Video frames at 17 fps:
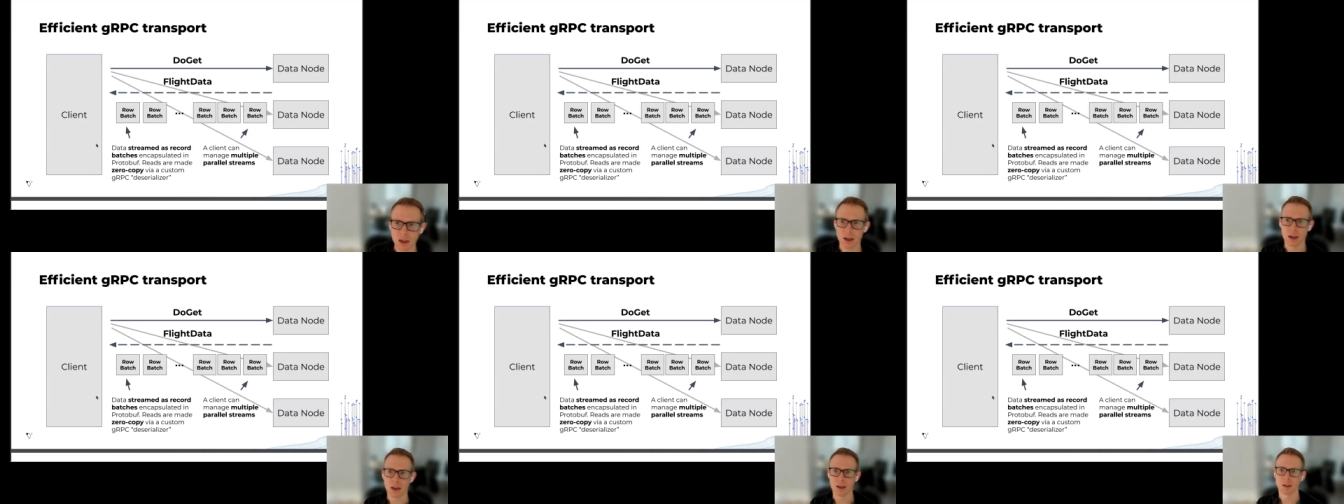
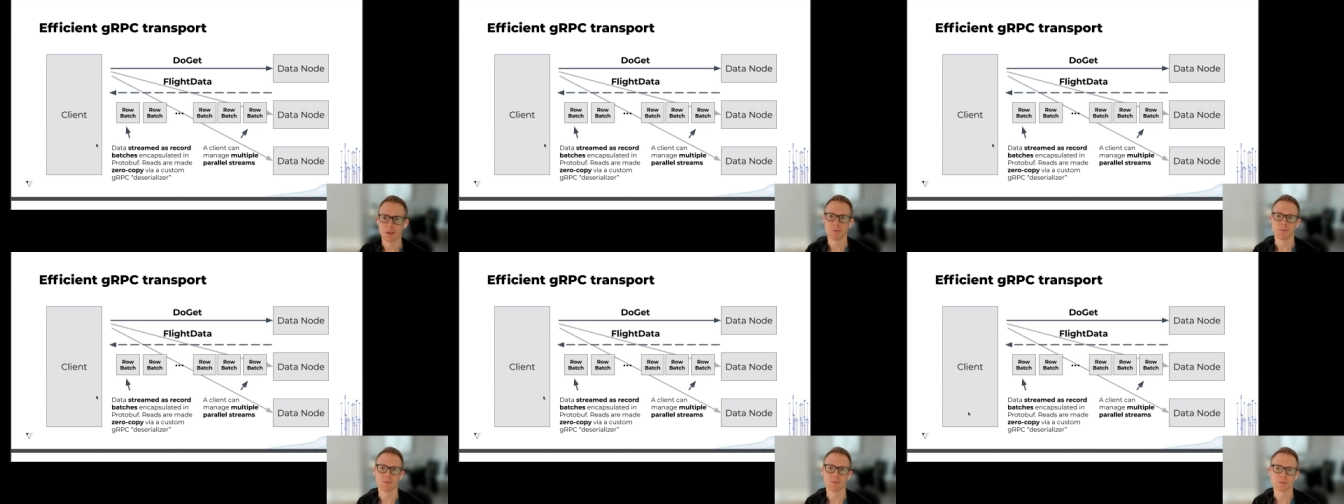
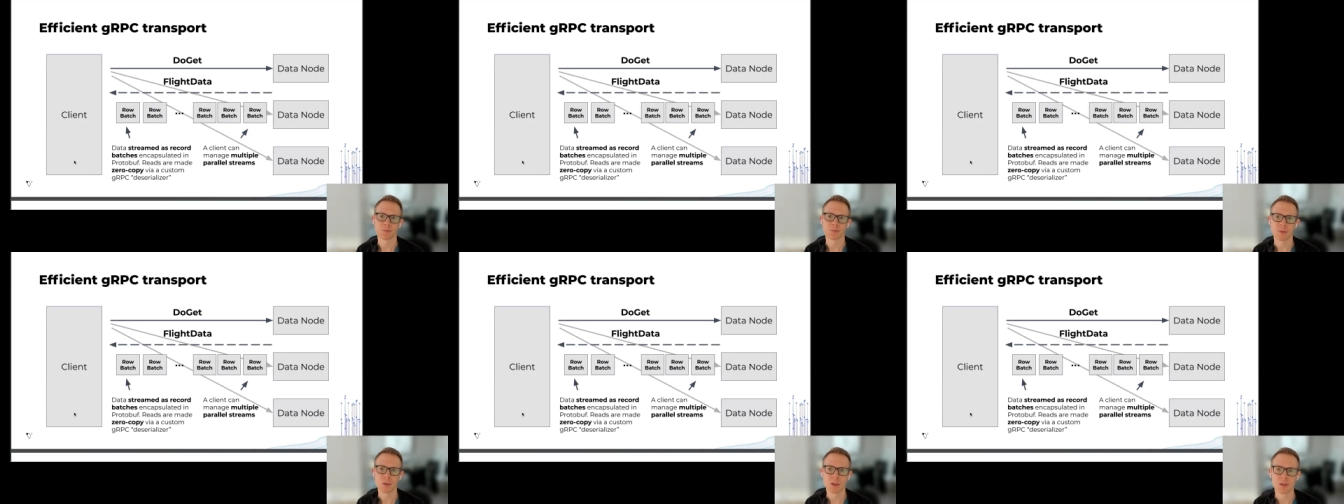Um,
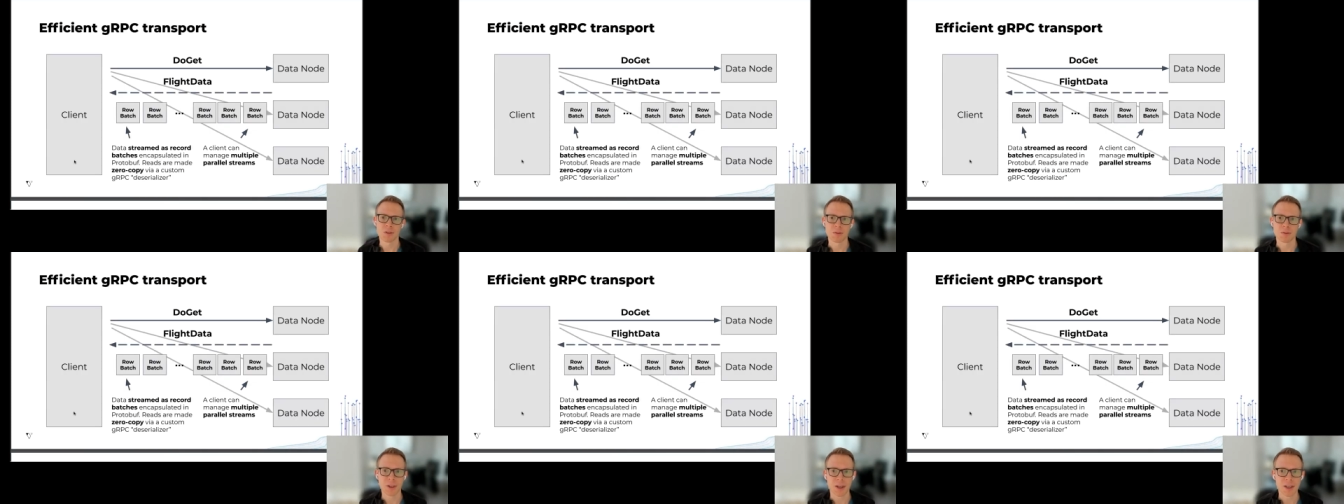
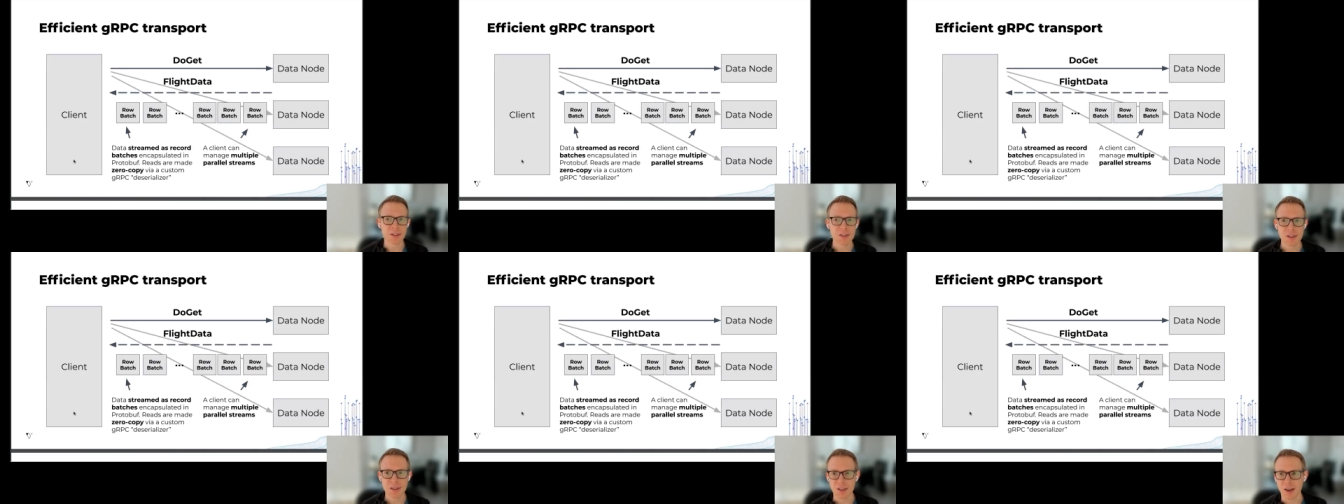so
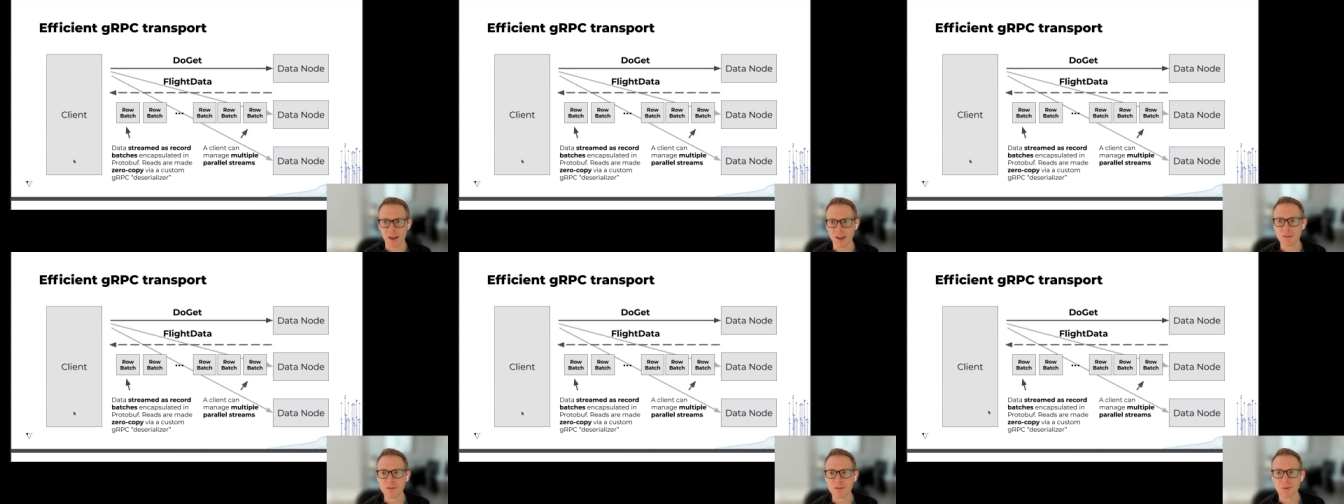flight's
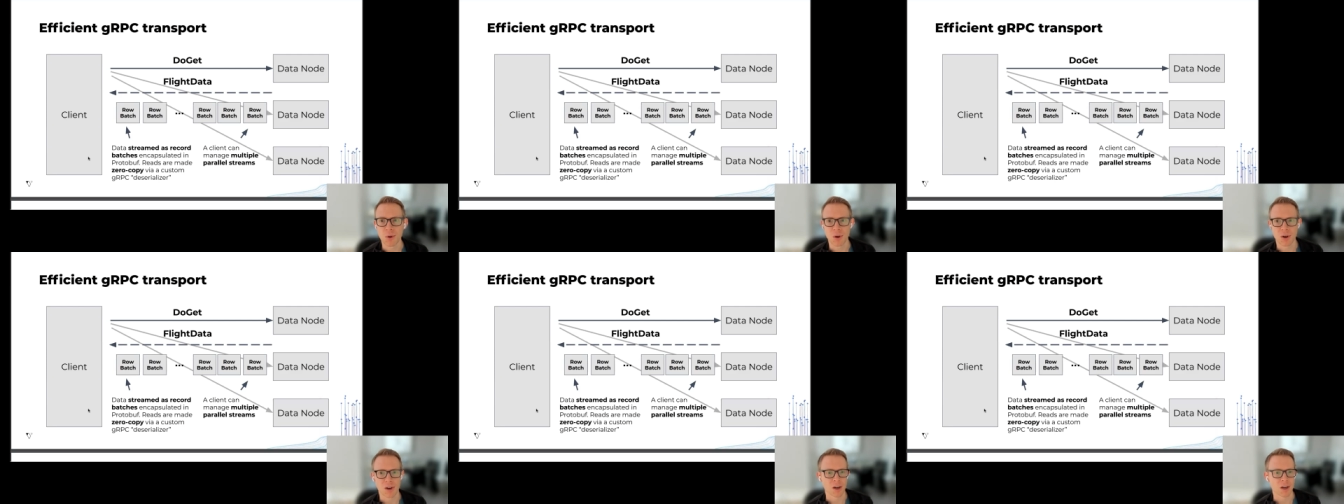designed
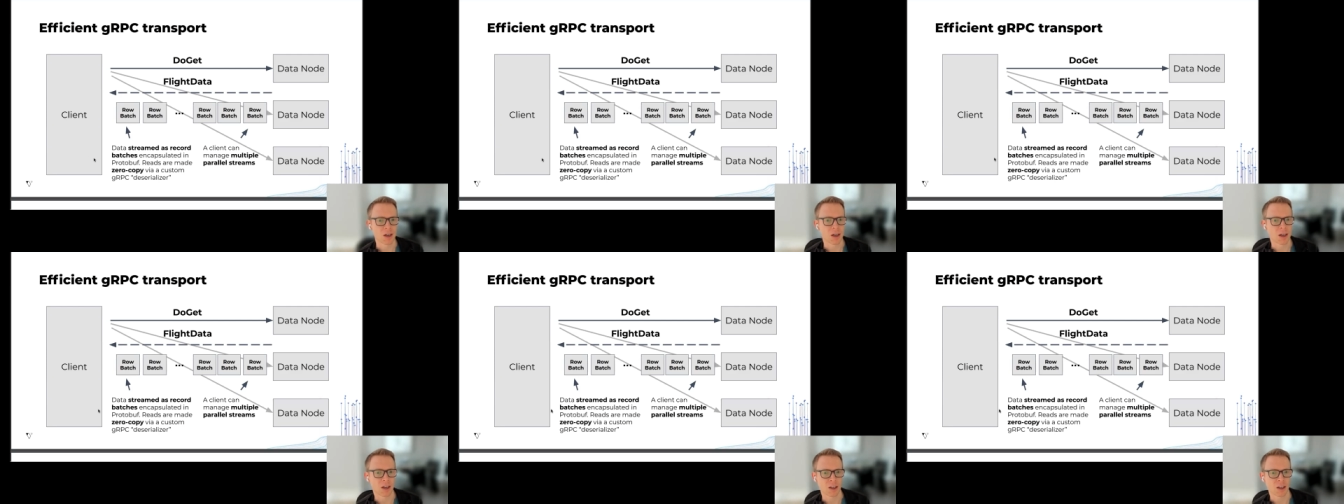
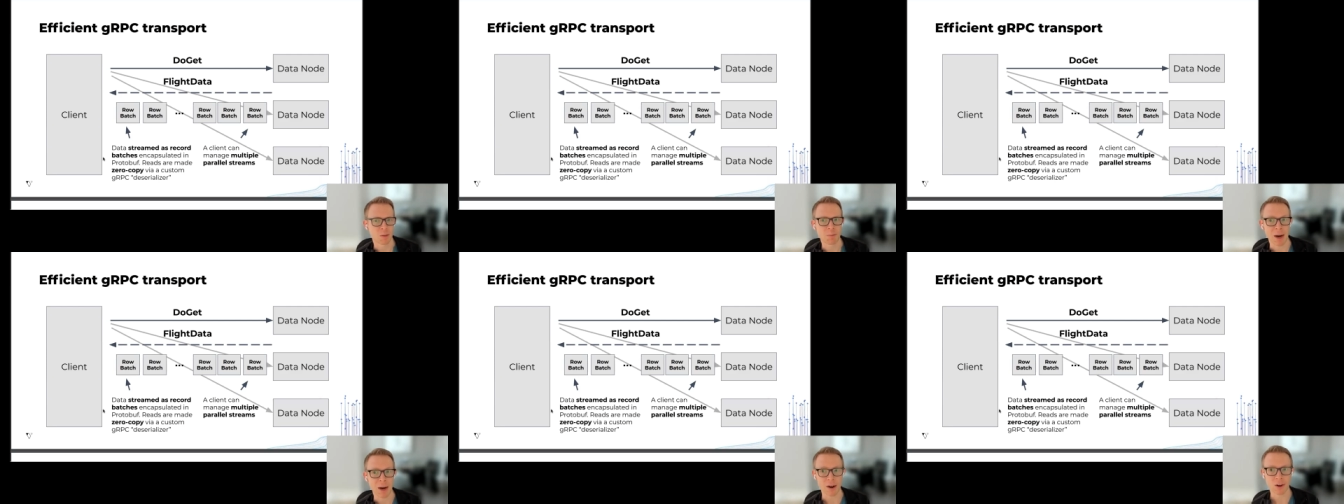for
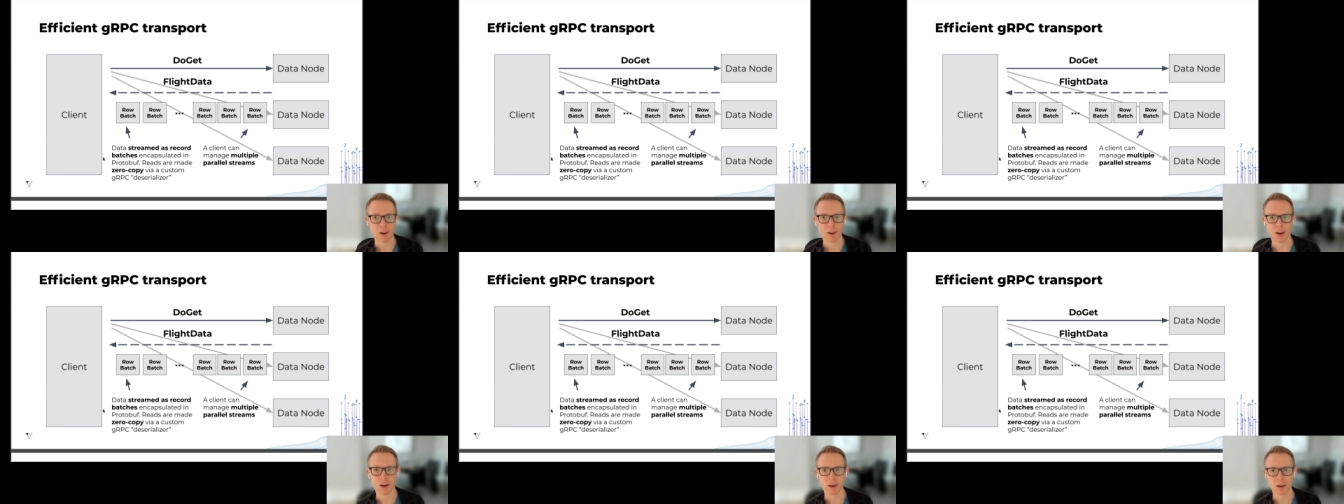um,
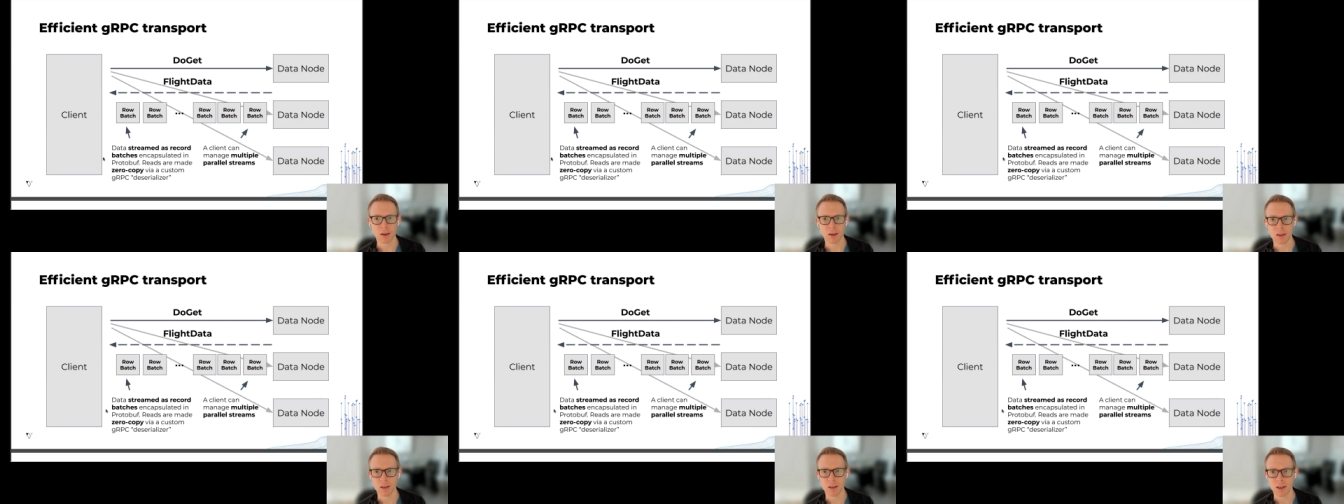
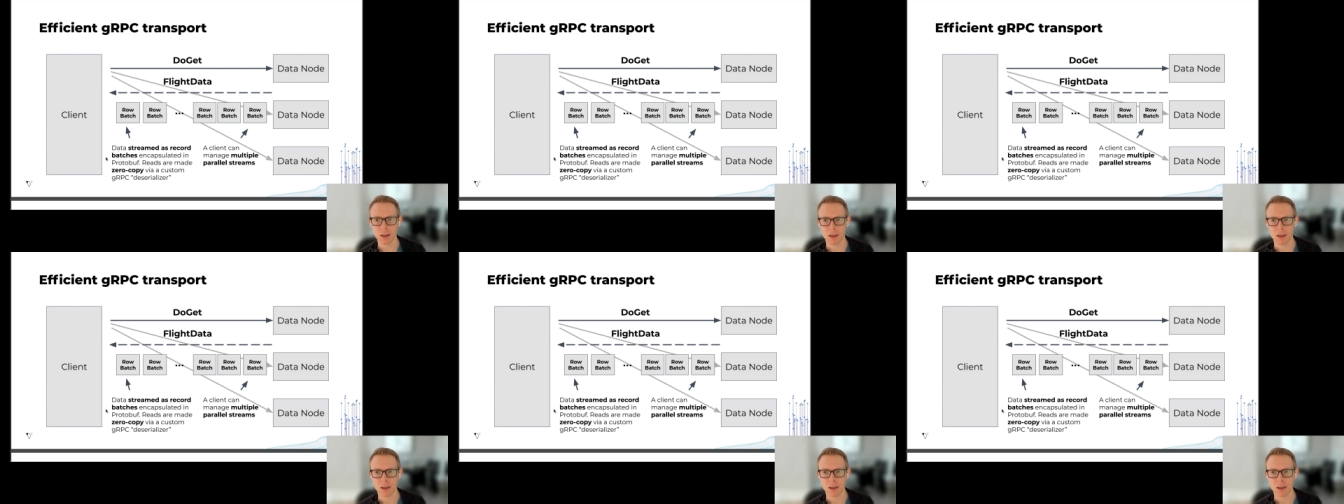parallel,